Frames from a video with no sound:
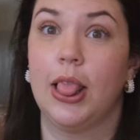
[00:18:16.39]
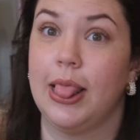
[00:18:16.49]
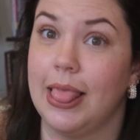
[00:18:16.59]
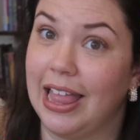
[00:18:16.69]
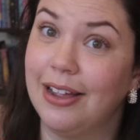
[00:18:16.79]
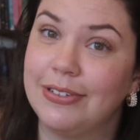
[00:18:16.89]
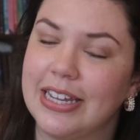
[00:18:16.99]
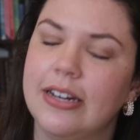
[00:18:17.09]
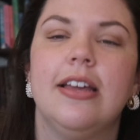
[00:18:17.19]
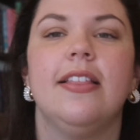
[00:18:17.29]
loved
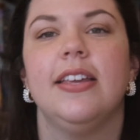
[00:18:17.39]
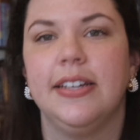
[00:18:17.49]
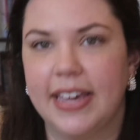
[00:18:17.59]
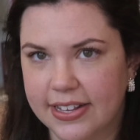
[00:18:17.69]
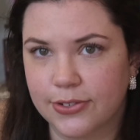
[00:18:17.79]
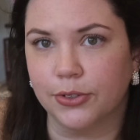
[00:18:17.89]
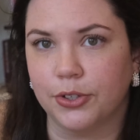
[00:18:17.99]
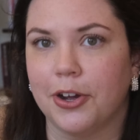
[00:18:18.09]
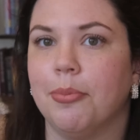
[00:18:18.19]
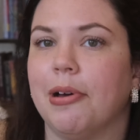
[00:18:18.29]
it, and canceled
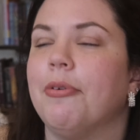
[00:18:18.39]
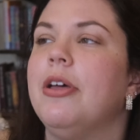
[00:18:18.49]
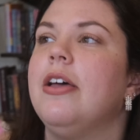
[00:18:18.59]
Kobo.